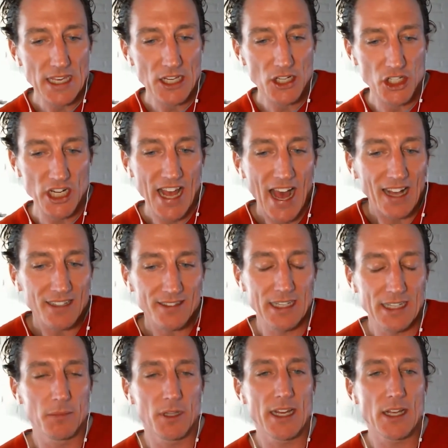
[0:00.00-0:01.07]
she asked
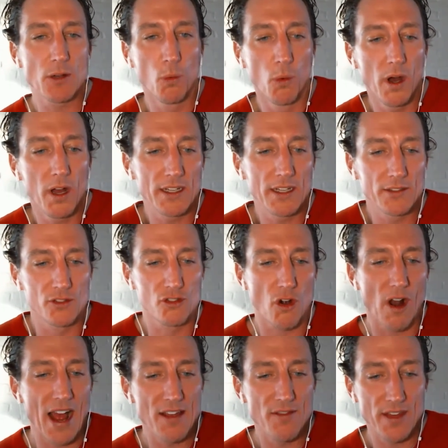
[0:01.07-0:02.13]
him, like, what is
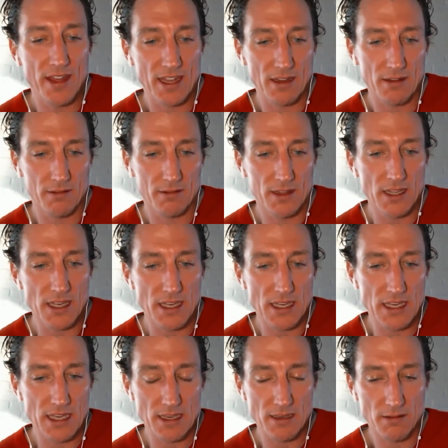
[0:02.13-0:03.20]
driving
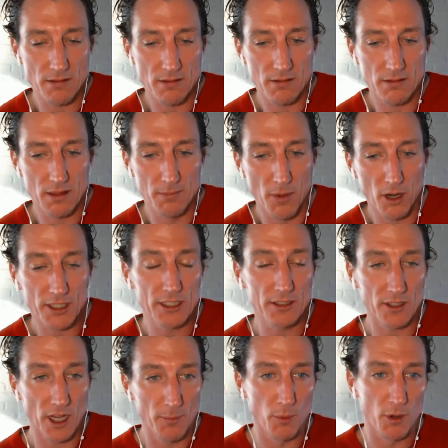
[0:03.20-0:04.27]
the
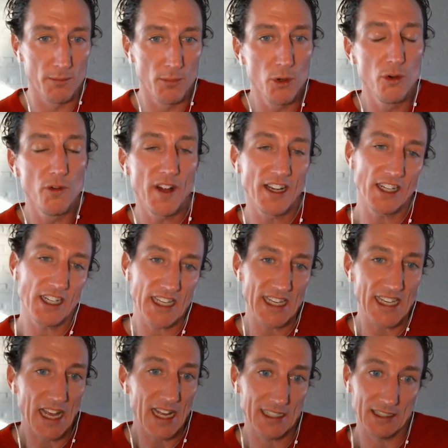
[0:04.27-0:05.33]
market's upward move? And he
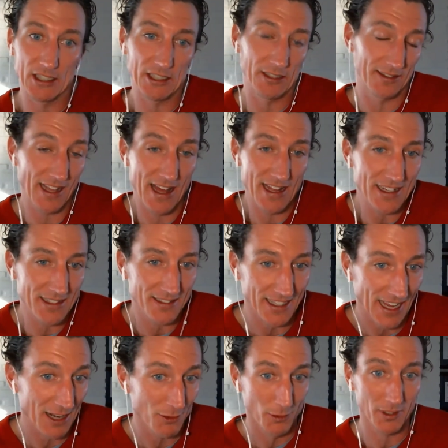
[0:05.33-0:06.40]
kind of just said, he's like,
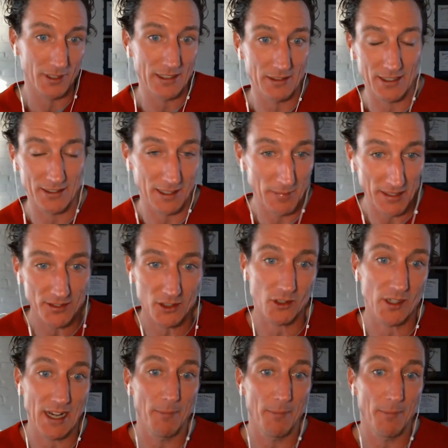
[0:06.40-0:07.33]
it's a mystery.